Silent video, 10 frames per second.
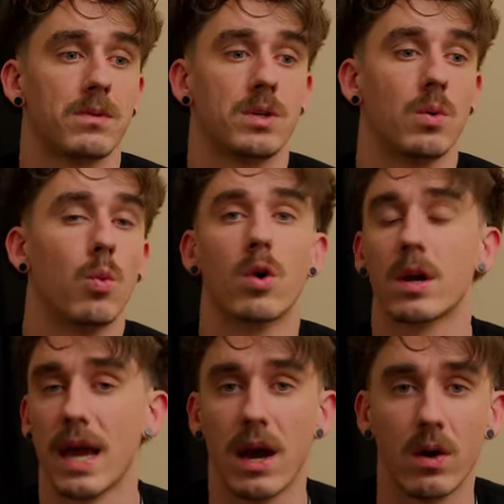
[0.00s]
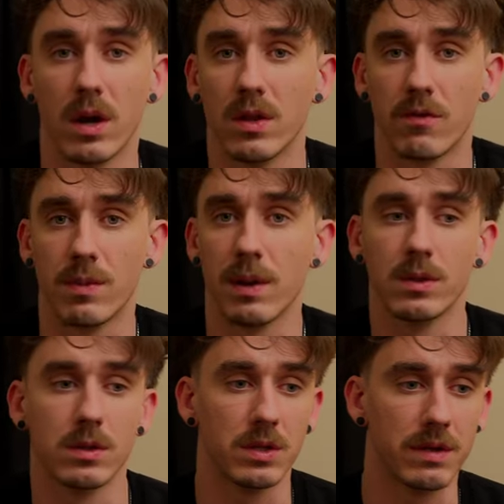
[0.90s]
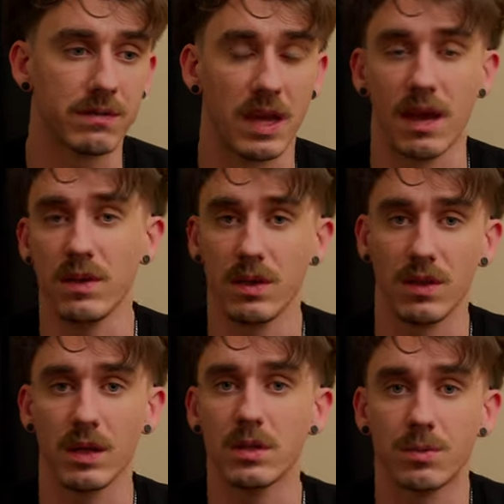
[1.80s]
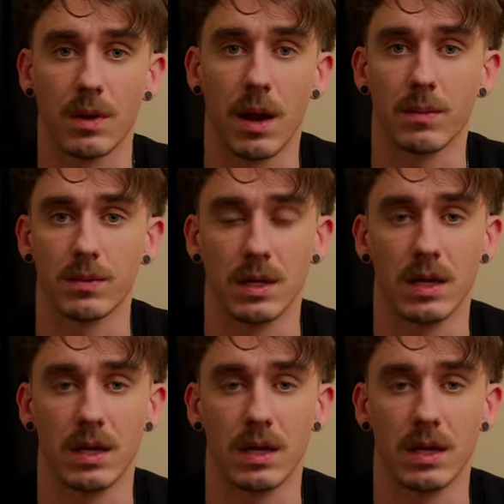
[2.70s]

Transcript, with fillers: to work out. I'll never be able to lift heavy things properly